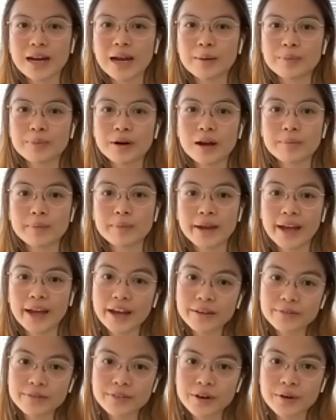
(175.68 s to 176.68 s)
I brought my
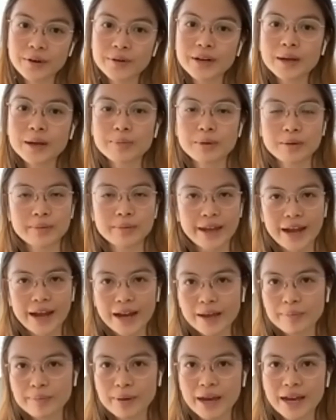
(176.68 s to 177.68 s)
iPhone, I brought my
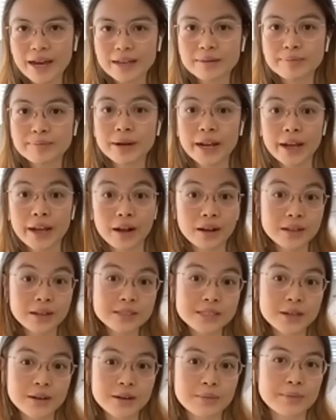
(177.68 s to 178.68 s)
iPad, but I
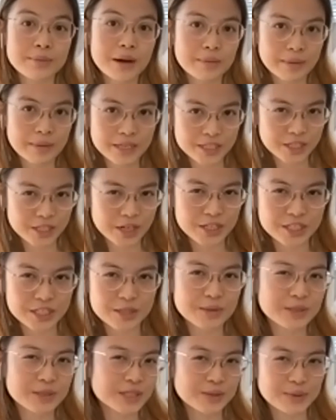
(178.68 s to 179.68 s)
also brought my charger,
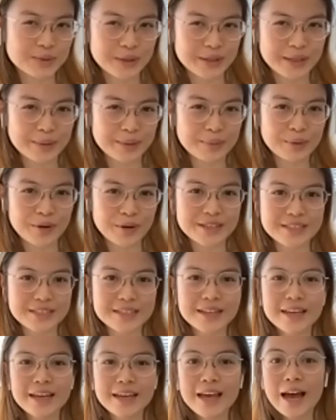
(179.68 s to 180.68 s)
which is really important.
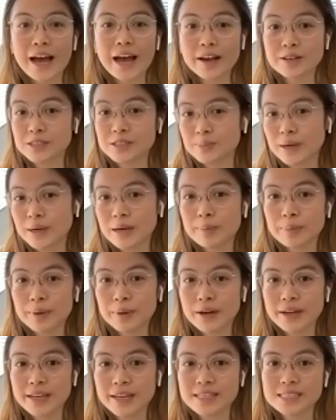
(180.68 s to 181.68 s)
I also brought a
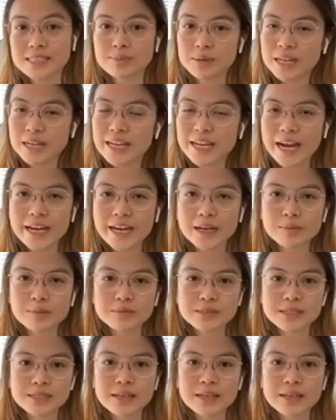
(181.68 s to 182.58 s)
book and some knitting items.